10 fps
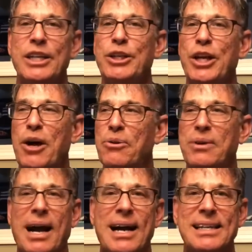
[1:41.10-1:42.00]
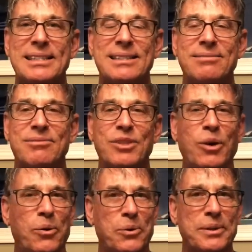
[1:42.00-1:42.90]
You know, guys,
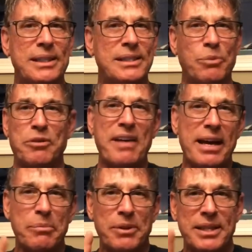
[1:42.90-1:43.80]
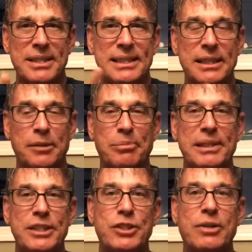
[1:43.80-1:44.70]
gold is more valuable than steel.
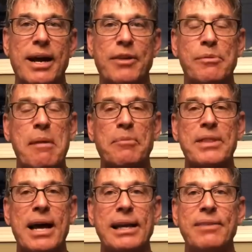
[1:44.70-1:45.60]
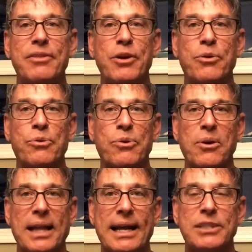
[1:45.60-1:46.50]
Please try and remember that, even though
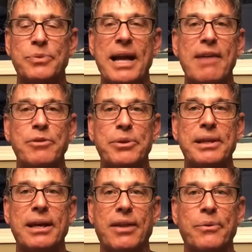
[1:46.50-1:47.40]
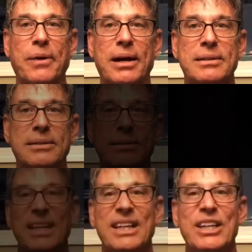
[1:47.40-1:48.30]
Rolex would have you think otherwise.
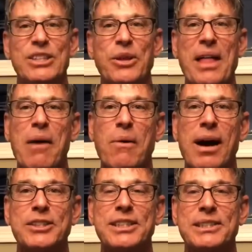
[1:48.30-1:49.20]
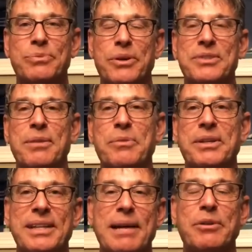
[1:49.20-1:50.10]
So that watch is worth somewhere
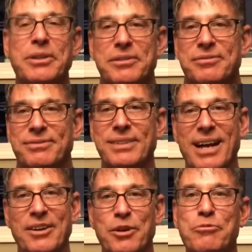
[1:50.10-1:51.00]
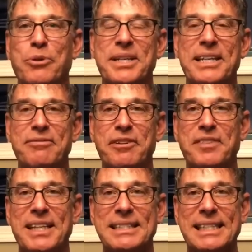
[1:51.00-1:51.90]
in the neighborhood of, I don't know, $14,000,
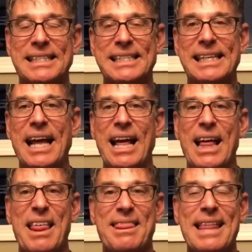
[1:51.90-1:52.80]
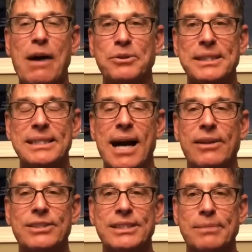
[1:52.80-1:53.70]
$15,000,
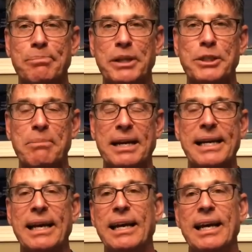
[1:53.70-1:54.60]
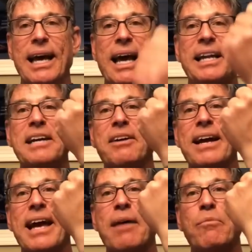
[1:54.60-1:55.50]
$16,000. It's a bunch of money. And here I
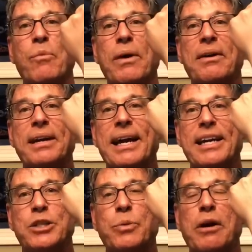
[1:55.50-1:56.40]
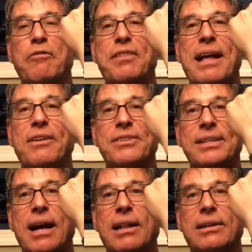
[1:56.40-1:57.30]
am wearing a
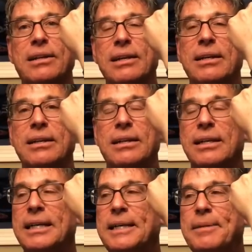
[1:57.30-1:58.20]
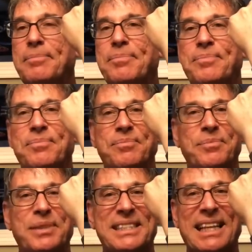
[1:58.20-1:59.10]
$12,000,
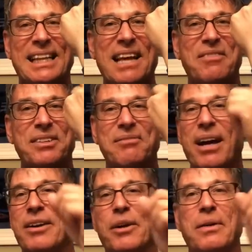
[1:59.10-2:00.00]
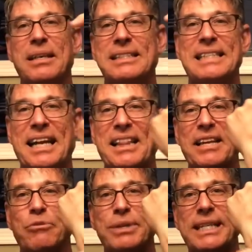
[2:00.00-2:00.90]
what is it, 11? I don't know. I'll stick
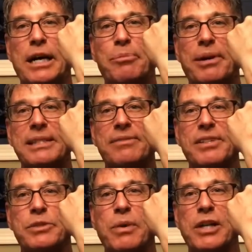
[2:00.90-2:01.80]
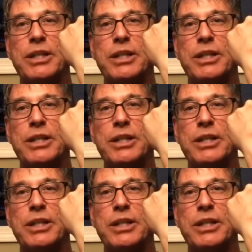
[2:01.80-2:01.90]
the retail price of this watch